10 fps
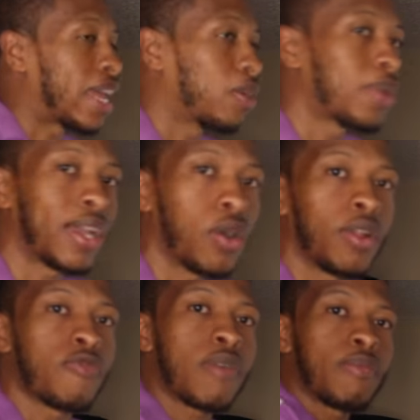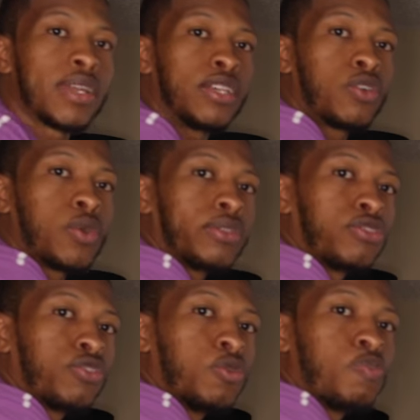I don't like all of my money going
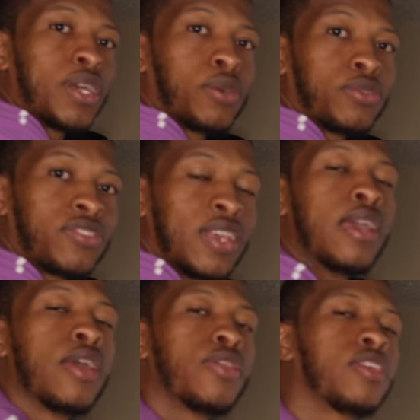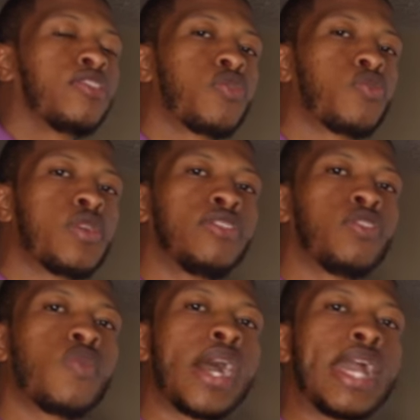to bills. This is the
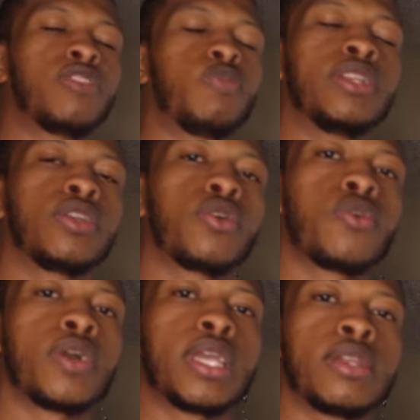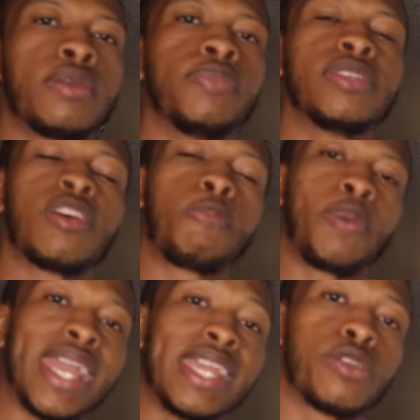reason why it's been coined to
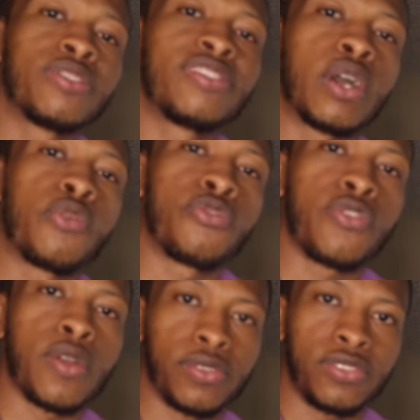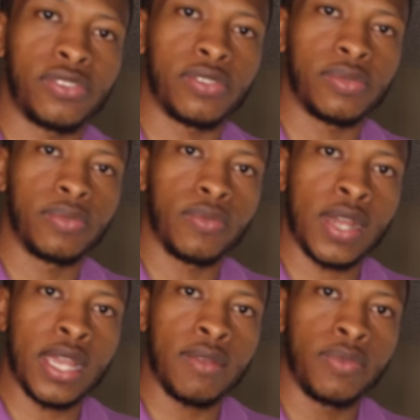pay yourself first,
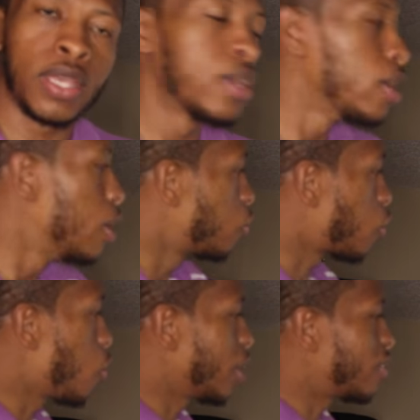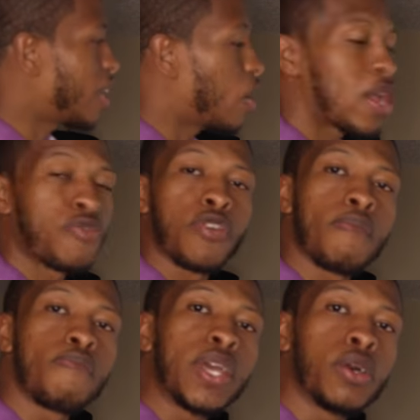right? So you want to stay away
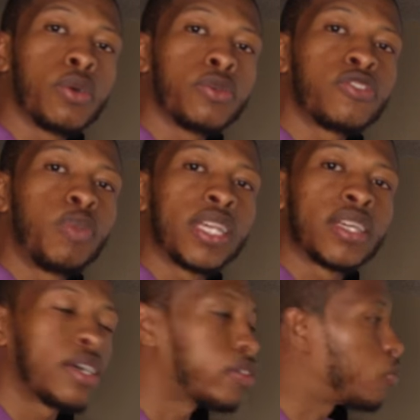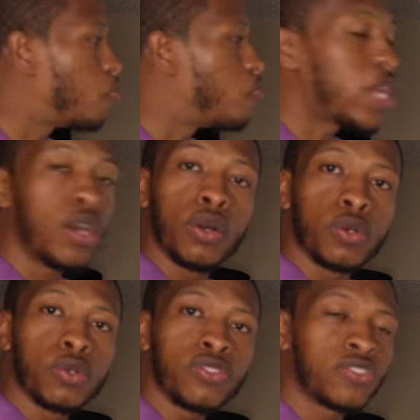from bills, because
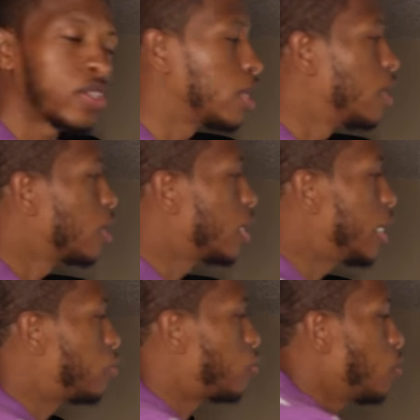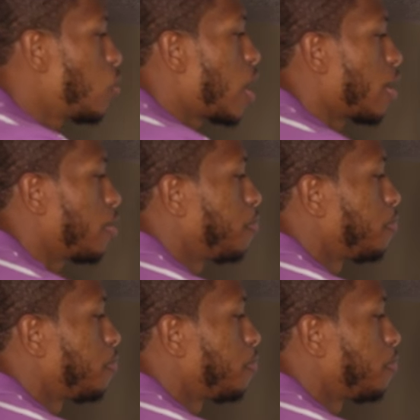bills leads to what?